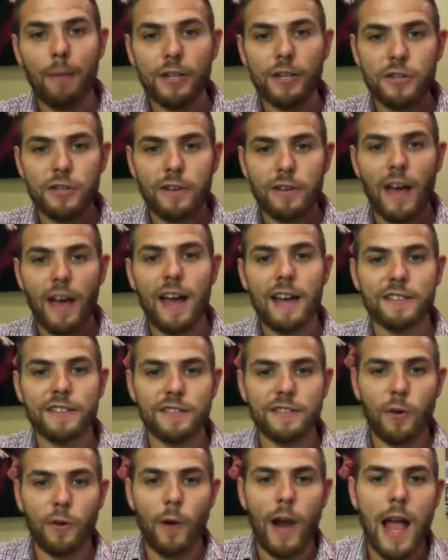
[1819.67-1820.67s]
How about you
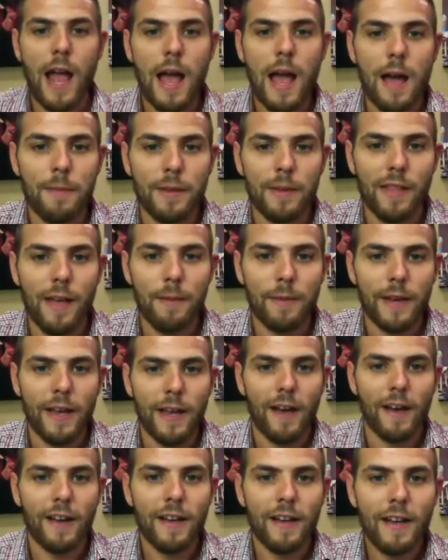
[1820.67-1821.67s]
guys scram and let
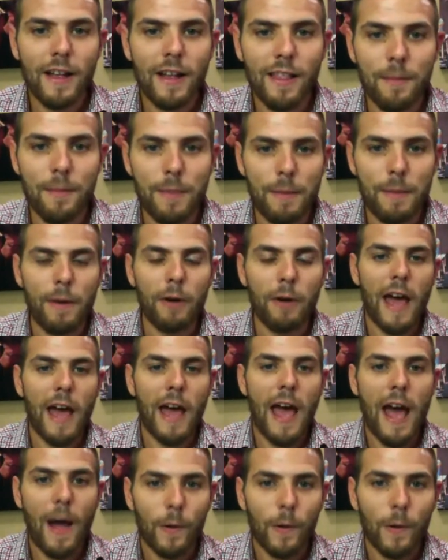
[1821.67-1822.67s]
me build a
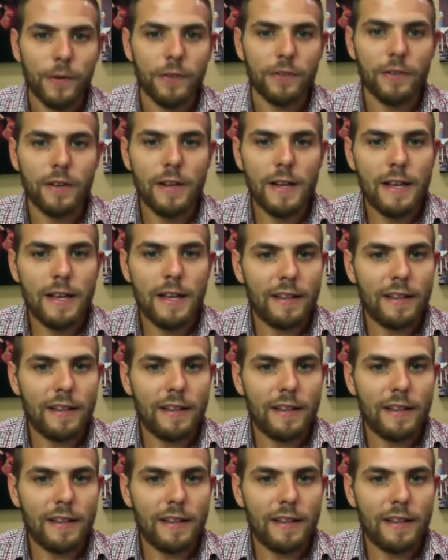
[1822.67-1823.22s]
house?"